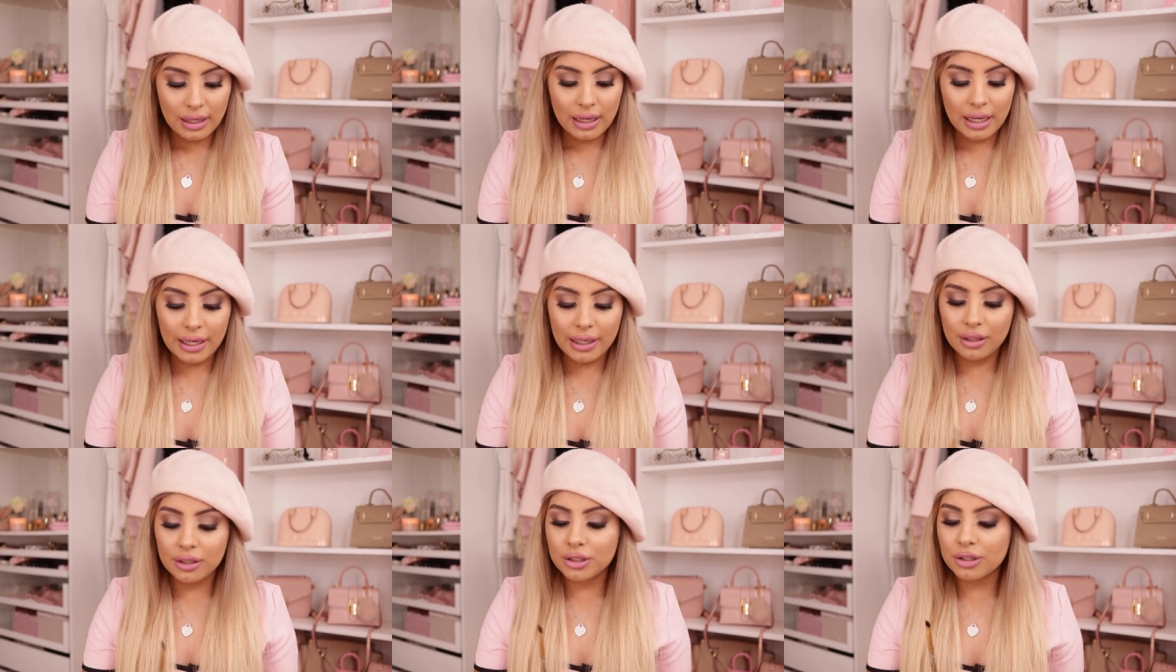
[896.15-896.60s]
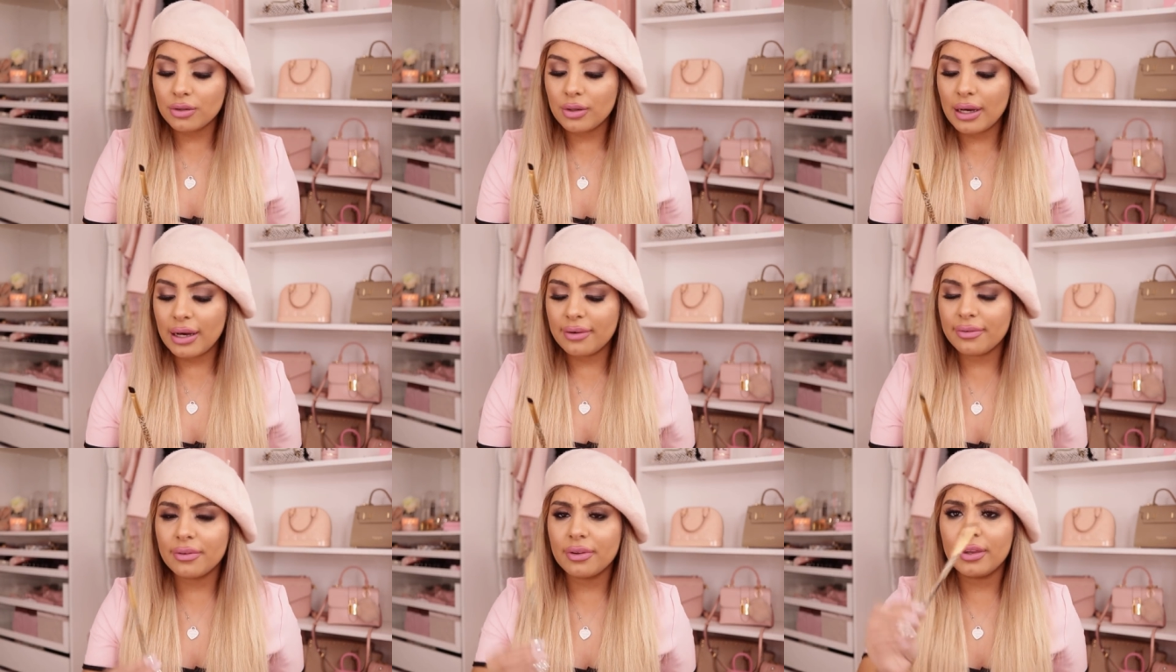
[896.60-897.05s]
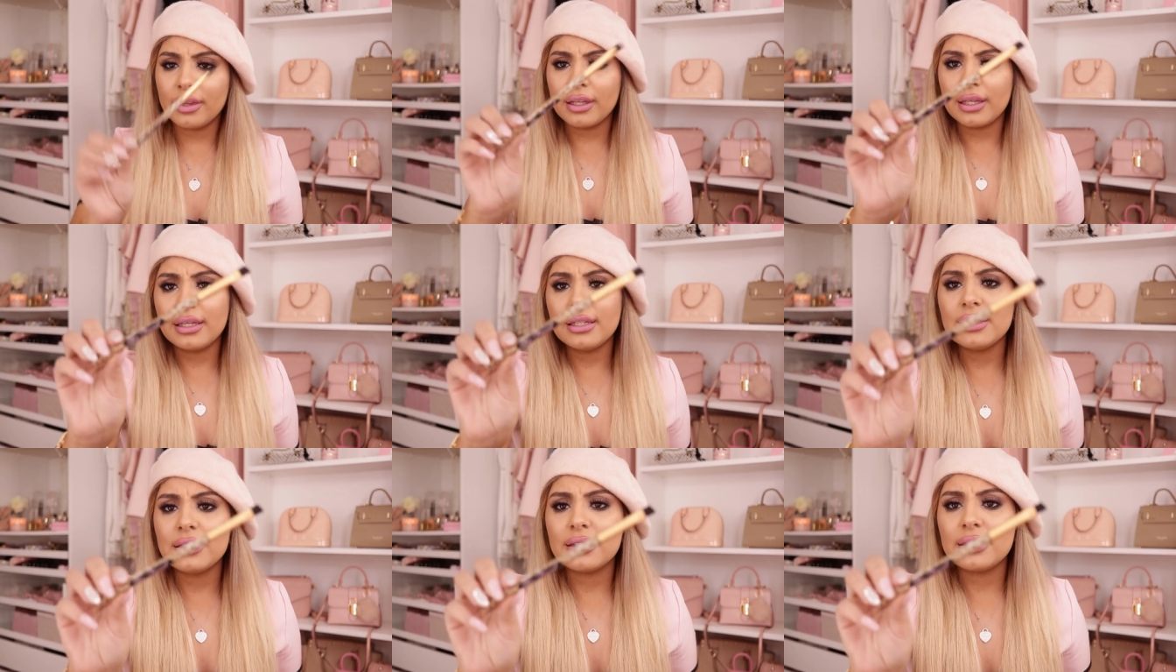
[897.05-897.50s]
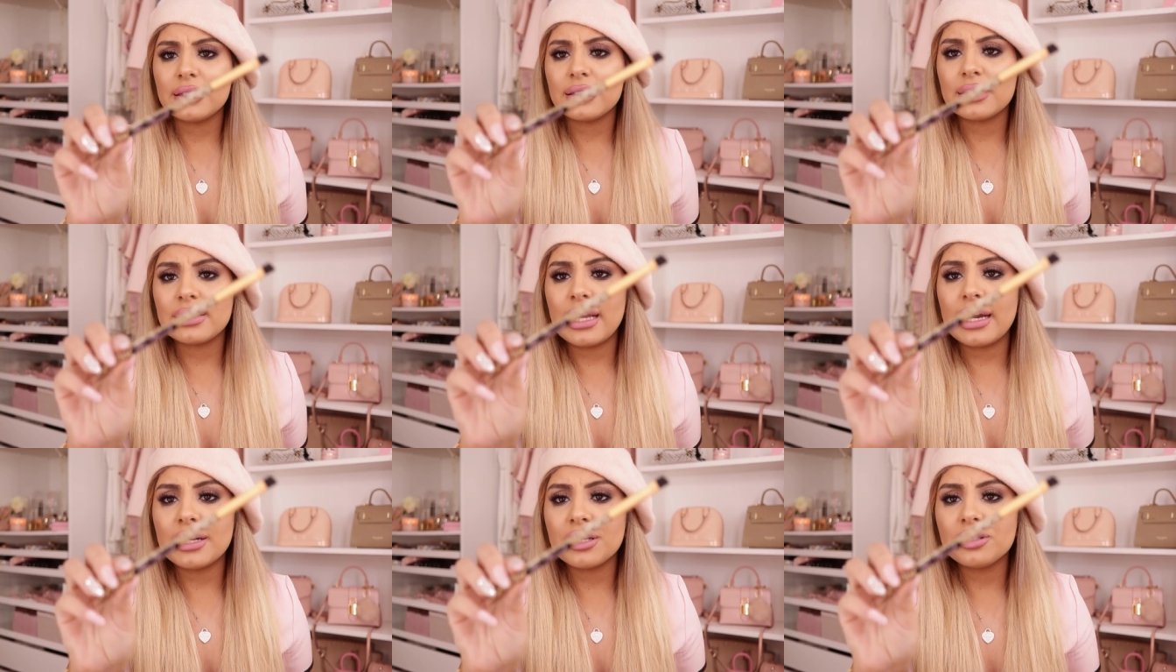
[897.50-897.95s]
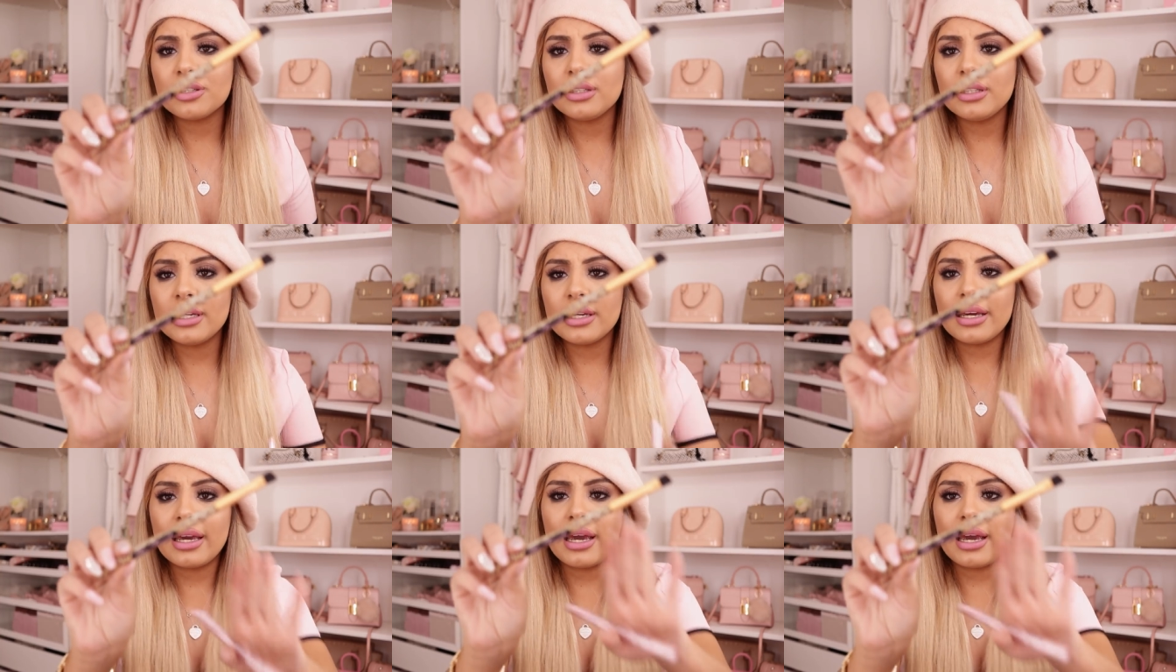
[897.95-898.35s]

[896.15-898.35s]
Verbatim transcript: I also have this. This actually